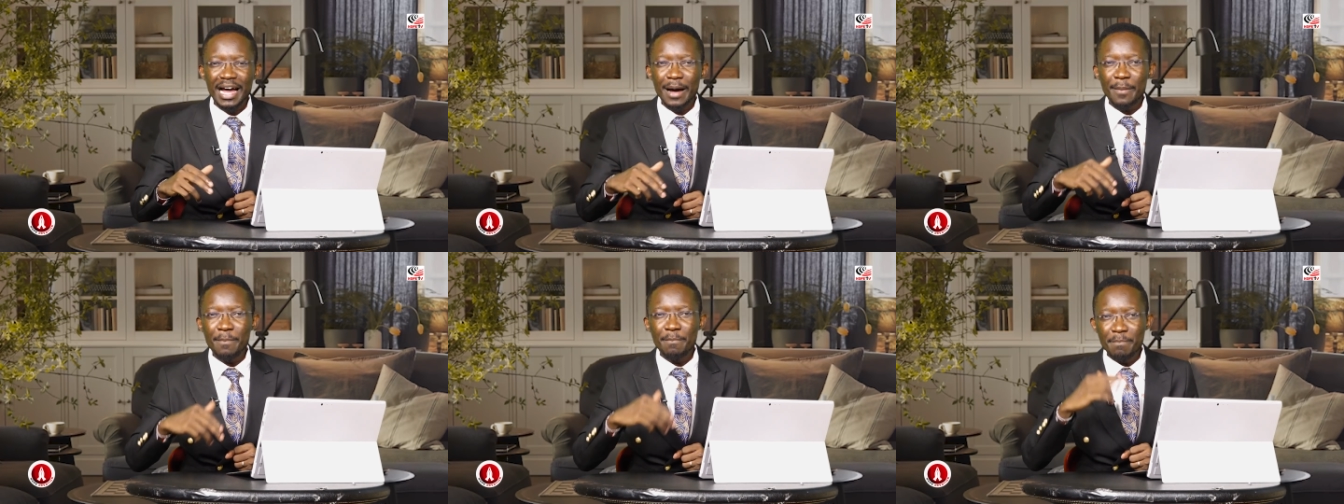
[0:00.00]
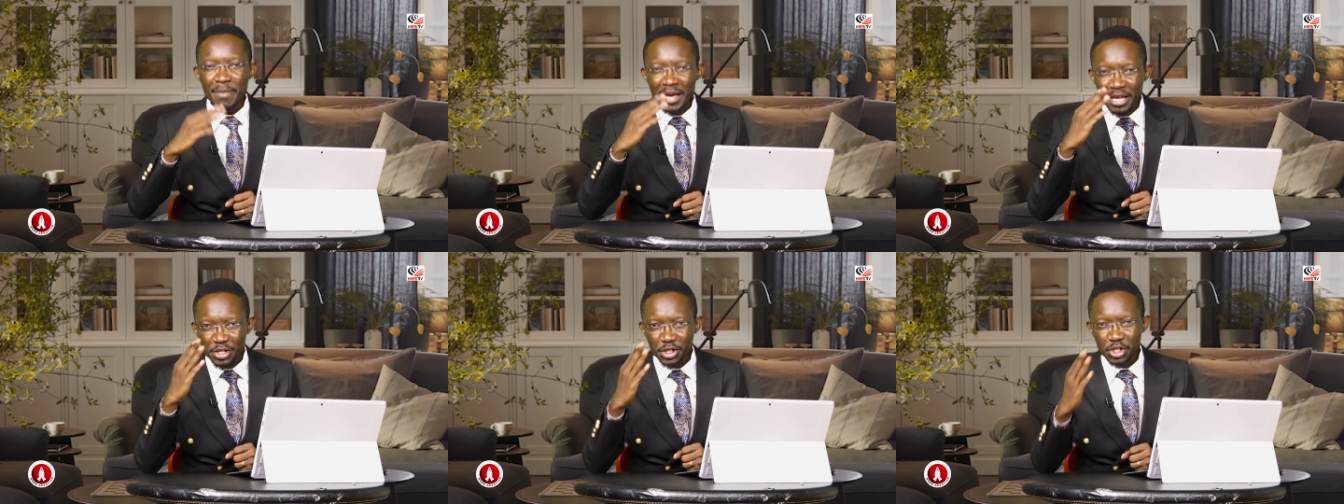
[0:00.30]
are
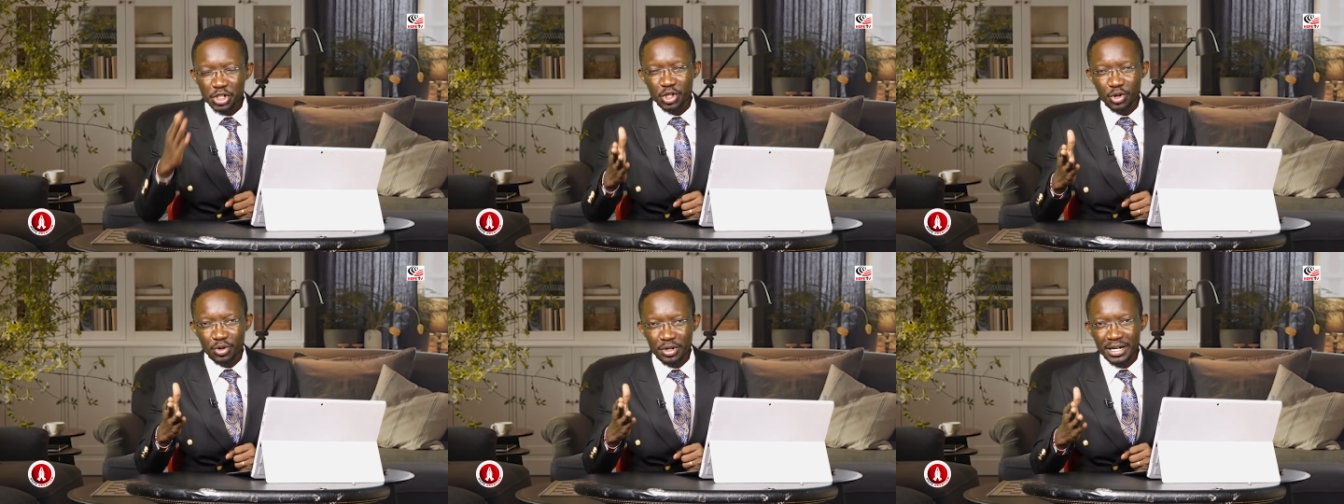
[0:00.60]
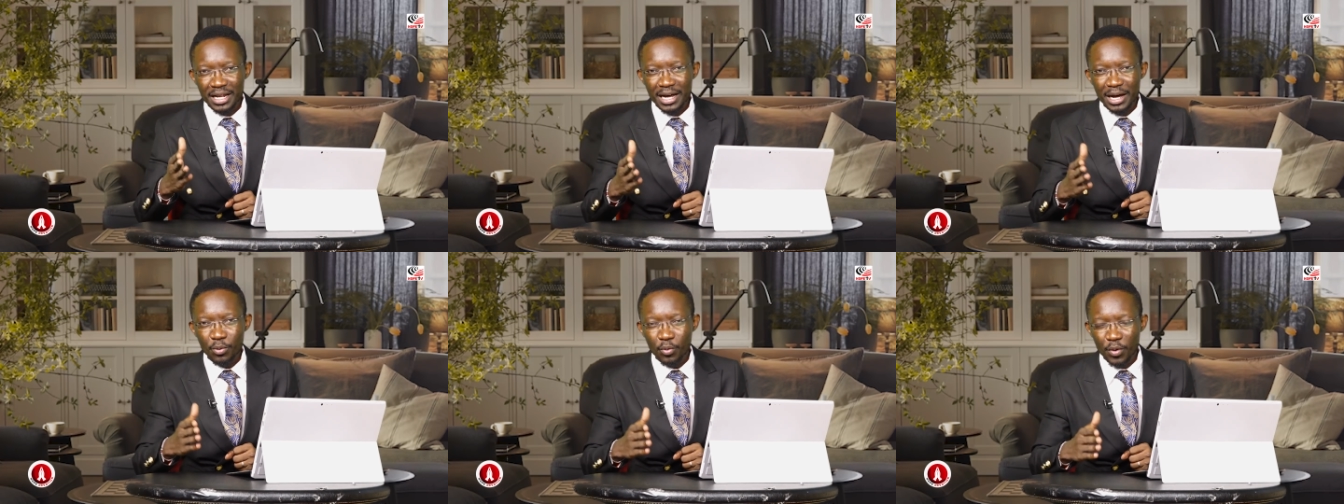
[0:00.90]

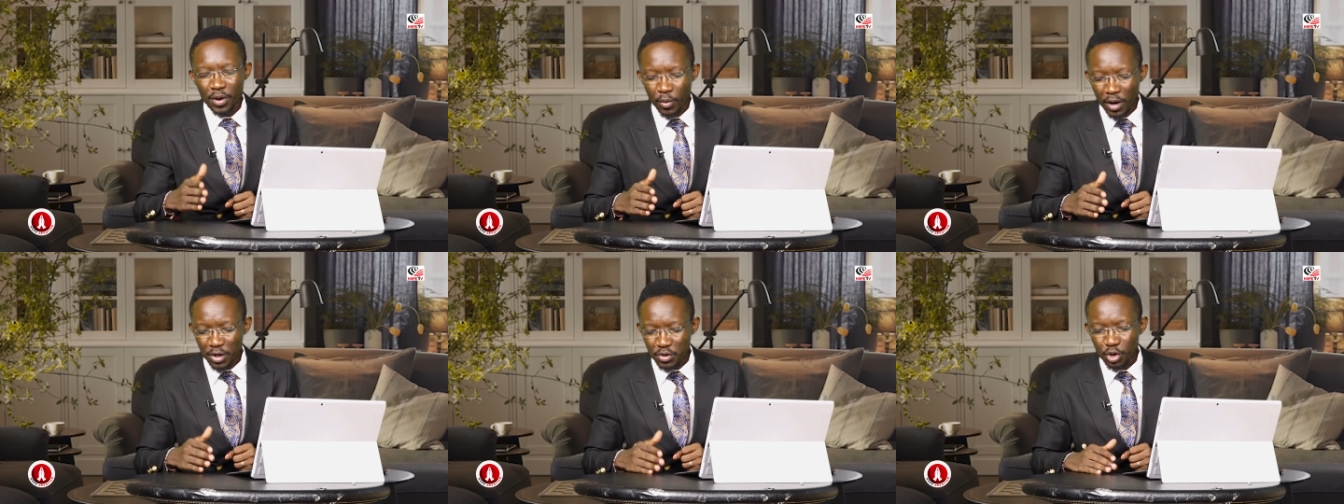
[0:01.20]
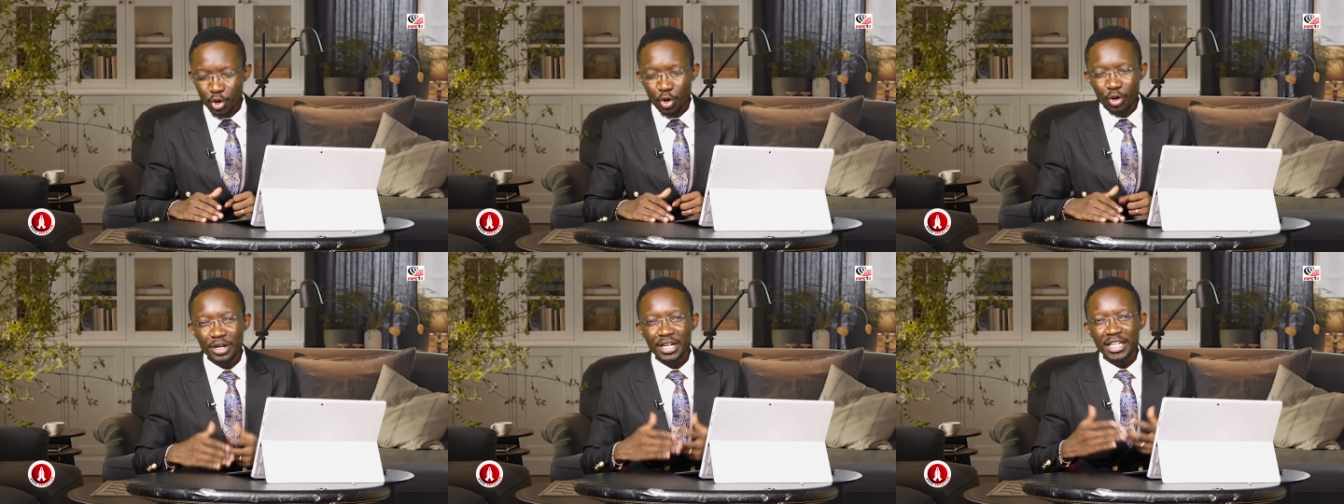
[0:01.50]
mentioned, what you
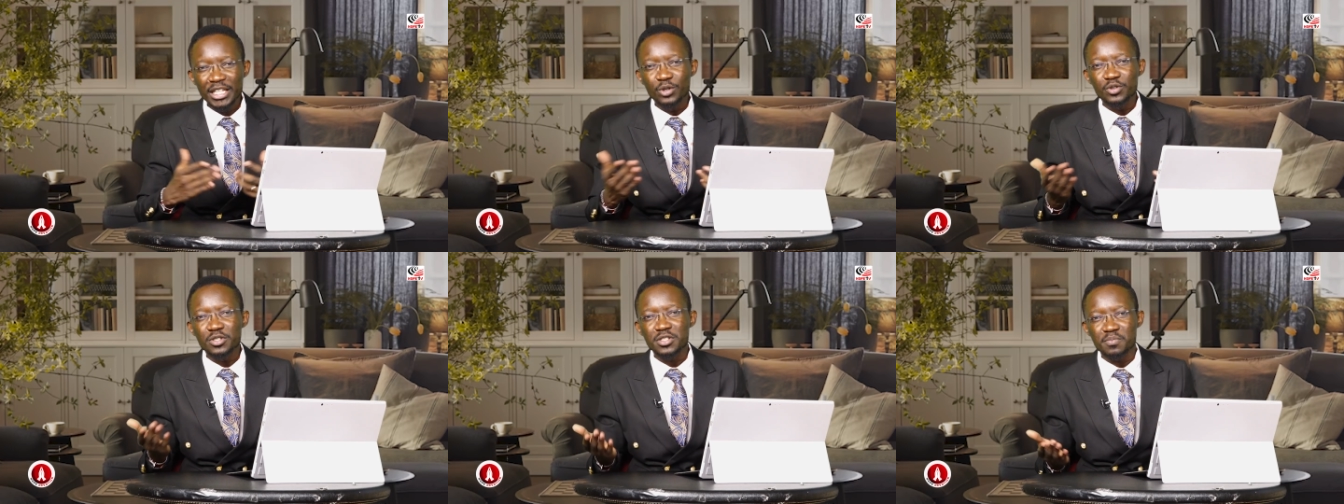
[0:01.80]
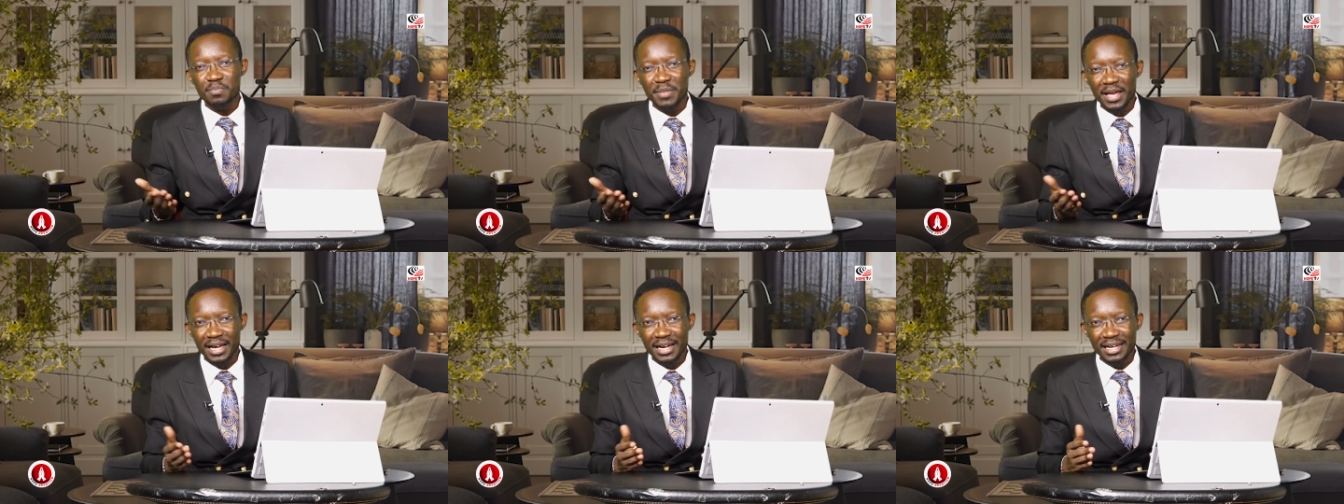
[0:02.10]
call
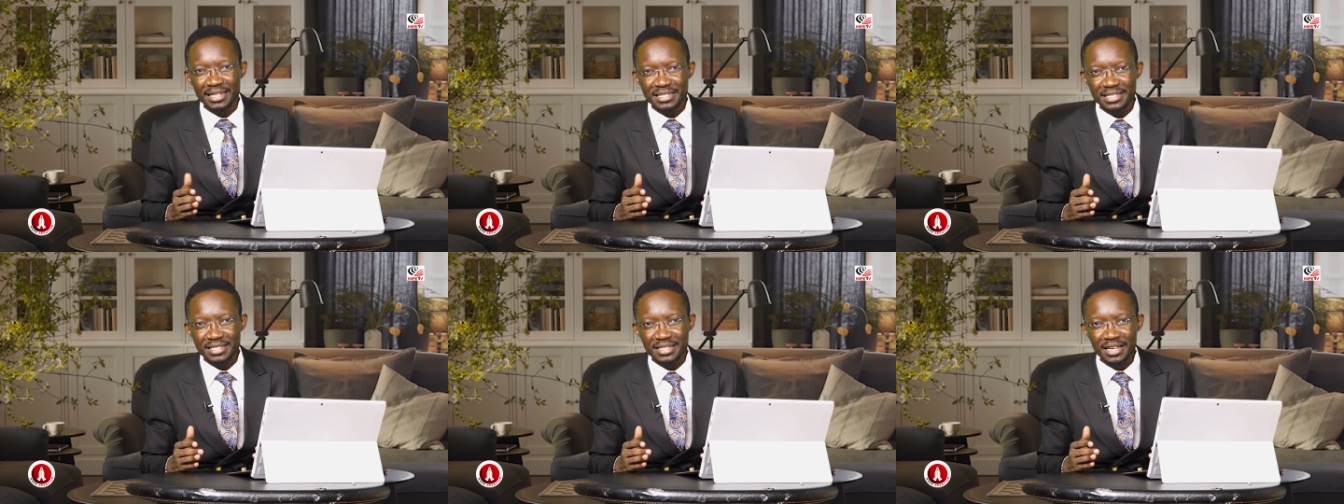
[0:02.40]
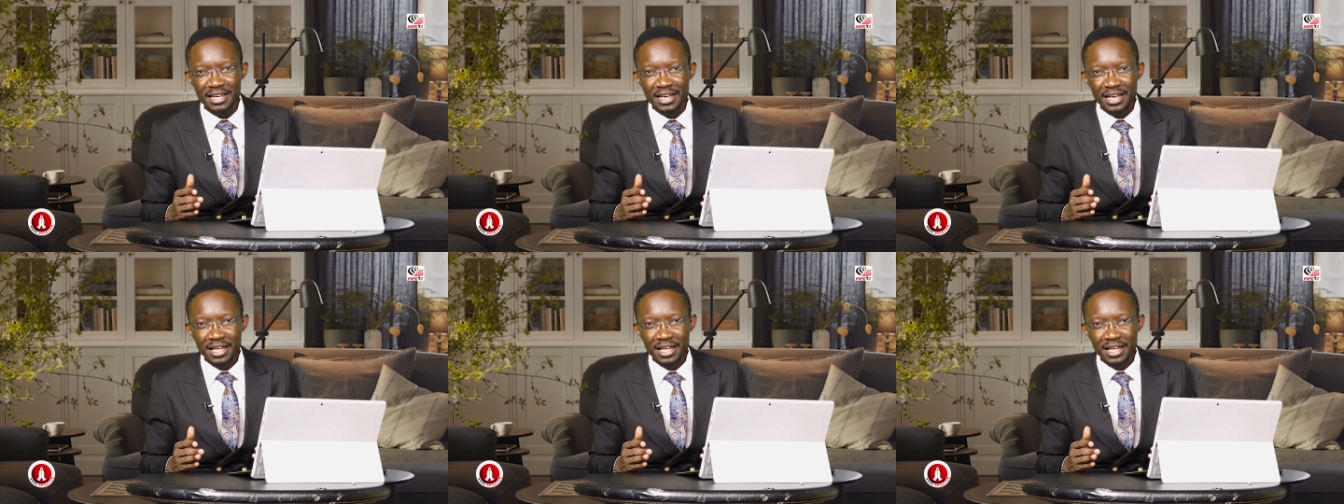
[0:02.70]
newsmakers.